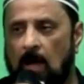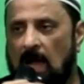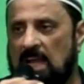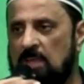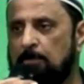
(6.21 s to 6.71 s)

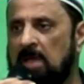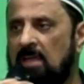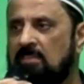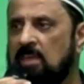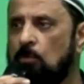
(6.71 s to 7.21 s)
Hanif
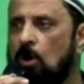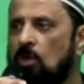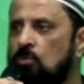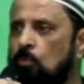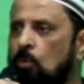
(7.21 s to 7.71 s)
means he
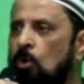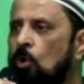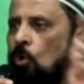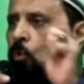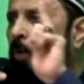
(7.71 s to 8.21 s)
was
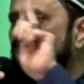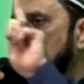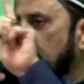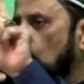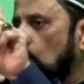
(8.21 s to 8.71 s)

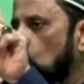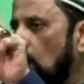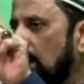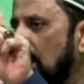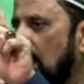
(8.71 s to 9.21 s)
worshipping only
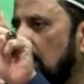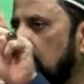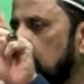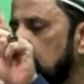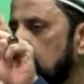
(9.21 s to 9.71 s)
one
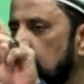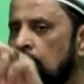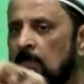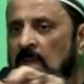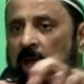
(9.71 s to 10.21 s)
God
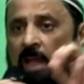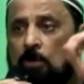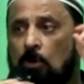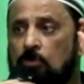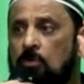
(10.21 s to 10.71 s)
and he
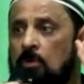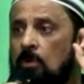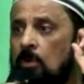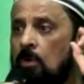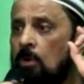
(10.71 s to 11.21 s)
was
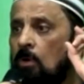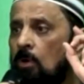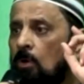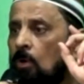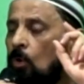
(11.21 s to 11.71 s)

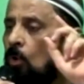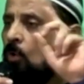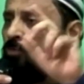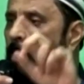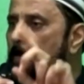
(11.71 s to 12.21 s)

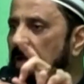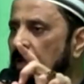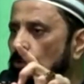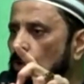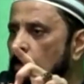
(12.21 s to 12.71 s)

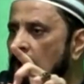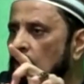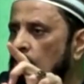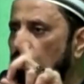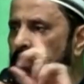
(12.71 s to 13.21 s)
submitting to
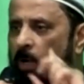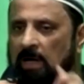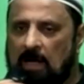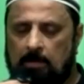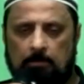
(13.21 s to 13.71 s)
command of only one
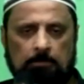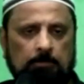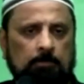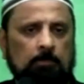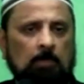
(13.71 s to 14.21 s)
God.
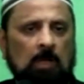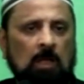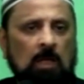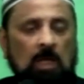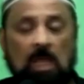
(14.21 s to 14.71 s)

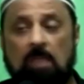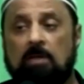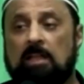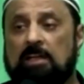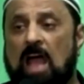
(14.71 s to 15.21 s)

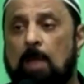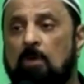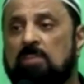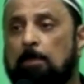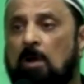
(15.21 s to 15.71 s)
Even the time
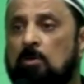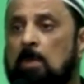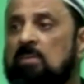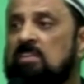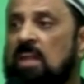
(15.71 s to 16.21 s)
of the Prophet
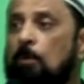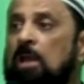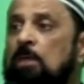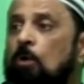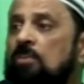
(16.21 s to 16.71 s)
Muhammad
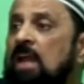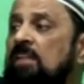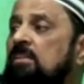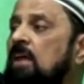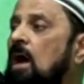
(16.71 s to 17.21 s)
when he was
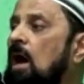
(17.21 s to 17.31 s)
not